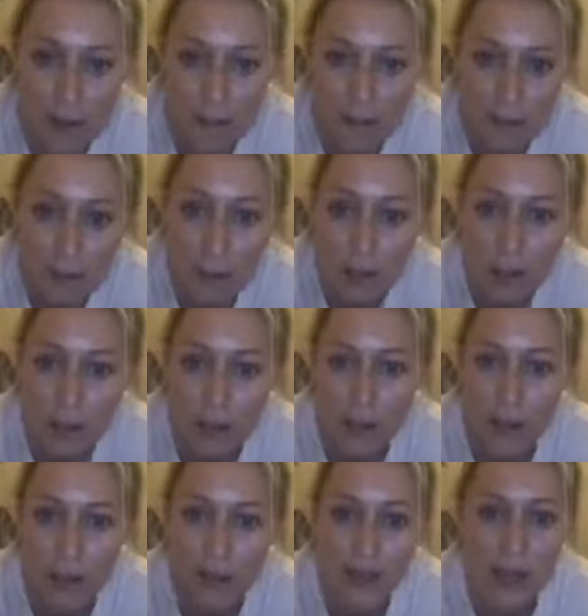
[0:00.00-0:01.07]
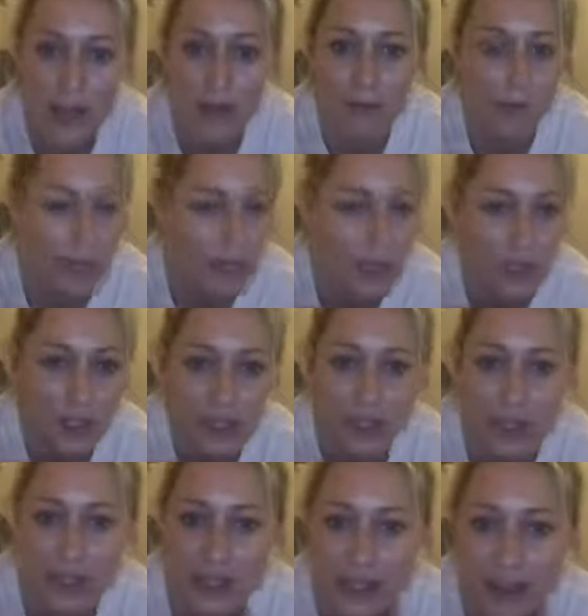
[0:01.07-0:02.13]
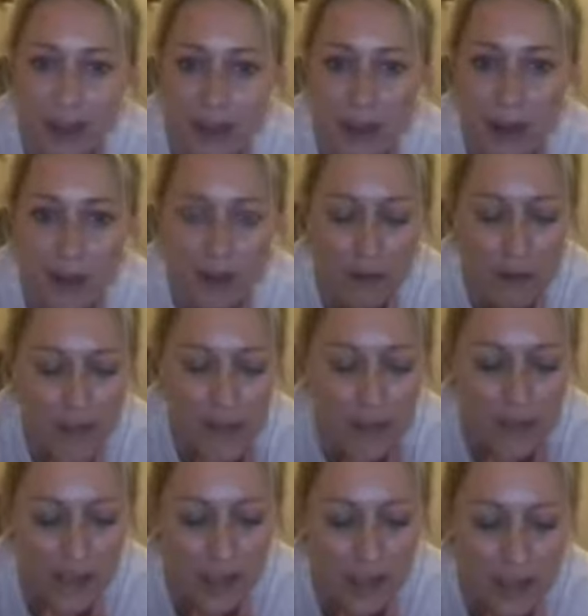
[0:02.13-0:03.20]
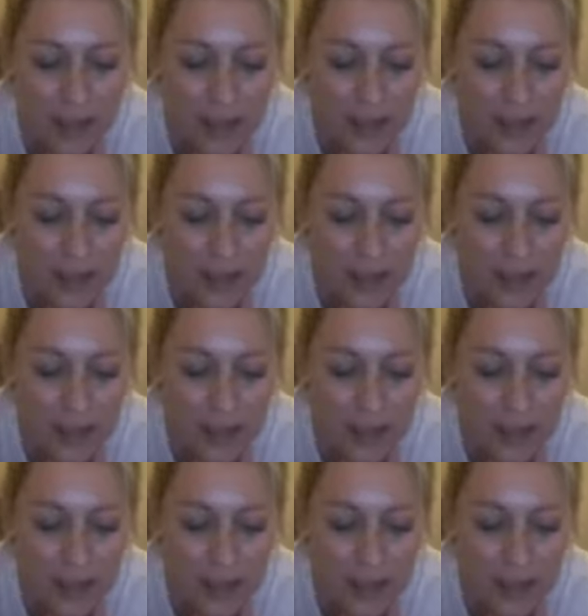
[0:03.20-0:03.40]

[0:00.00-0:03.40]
Push the ball down, push the socks down, whatever we're using.